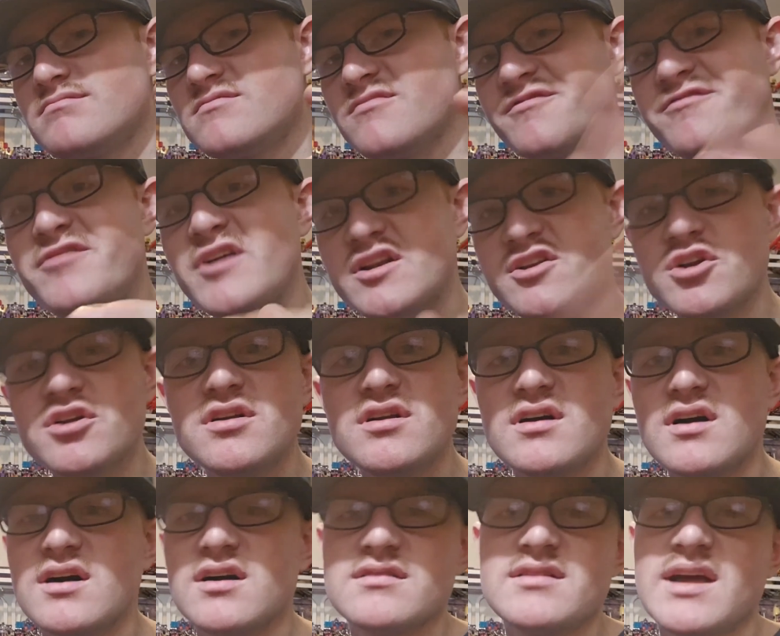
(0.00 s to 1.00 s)
Victory,
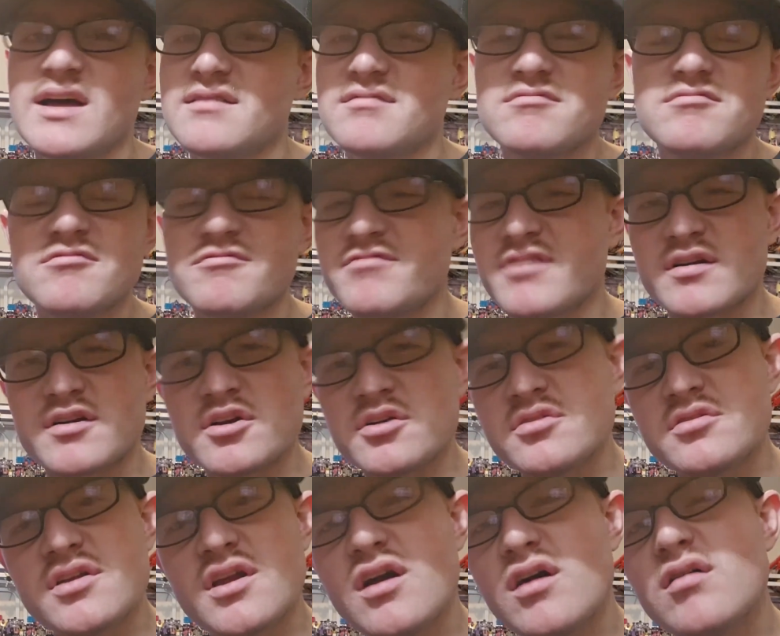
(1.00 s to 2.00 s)
not Victory
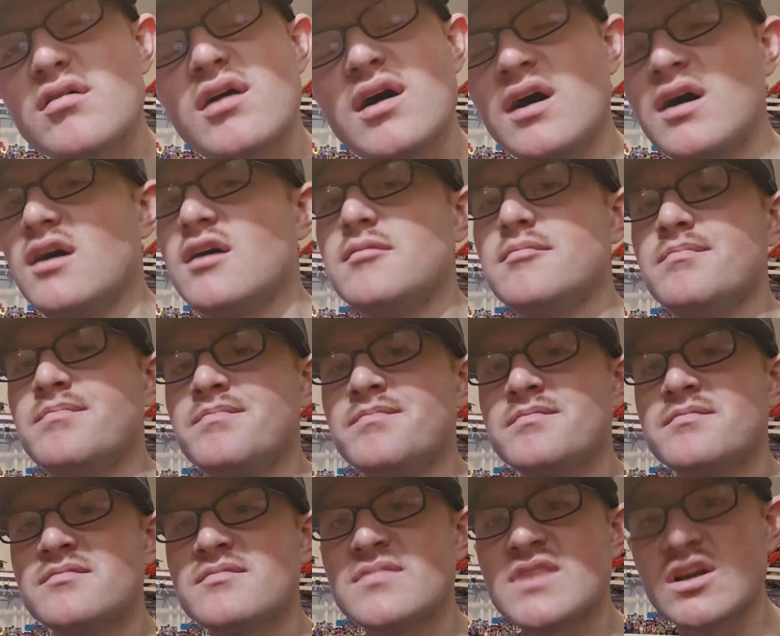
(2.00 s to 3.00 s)
Leo,
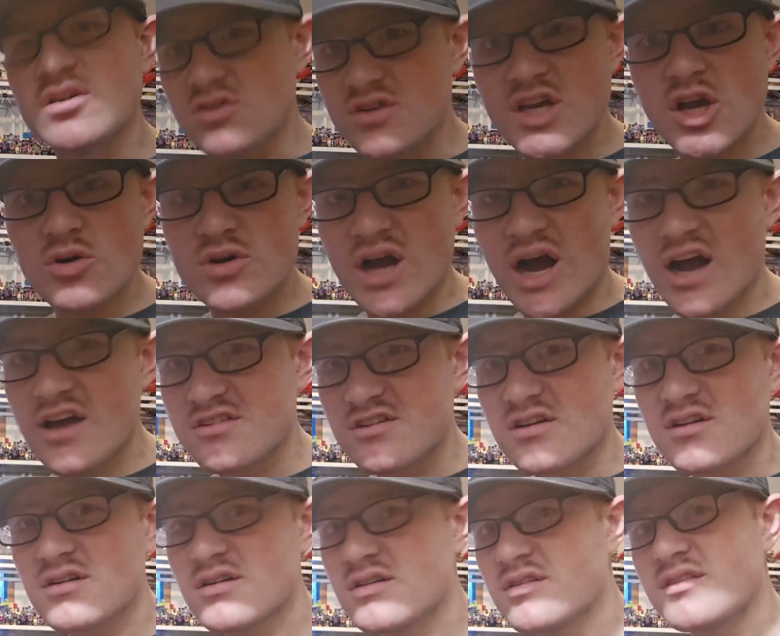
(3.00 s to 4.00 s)
Leo
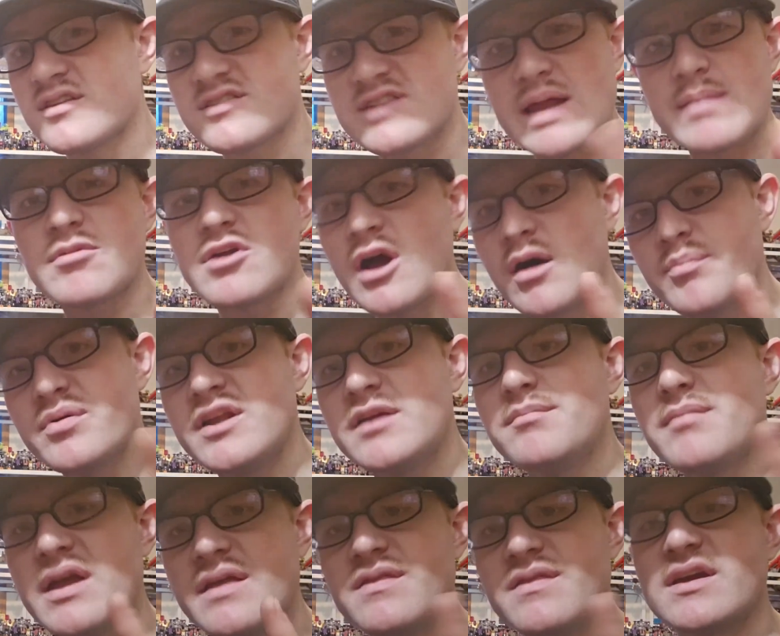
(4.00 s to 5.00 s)
Kaiser. The same company
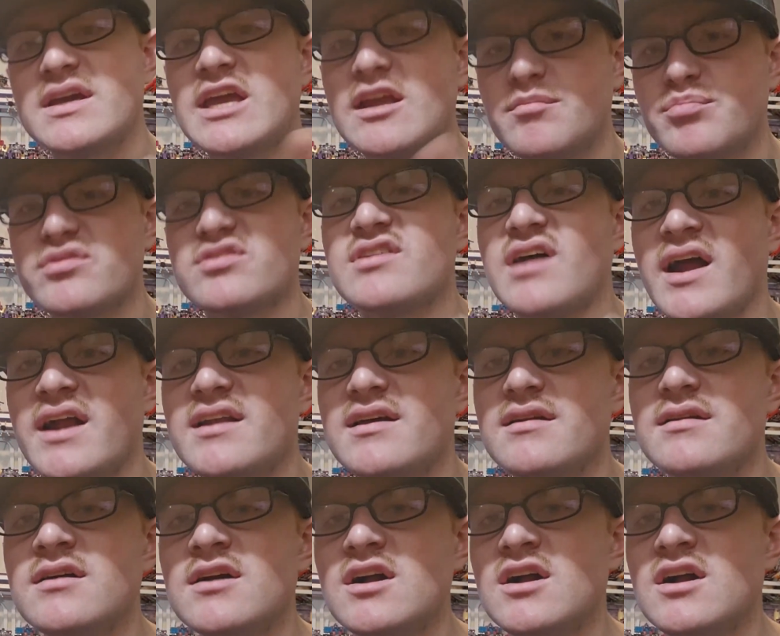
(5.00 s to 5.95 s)
made the King Poseidon.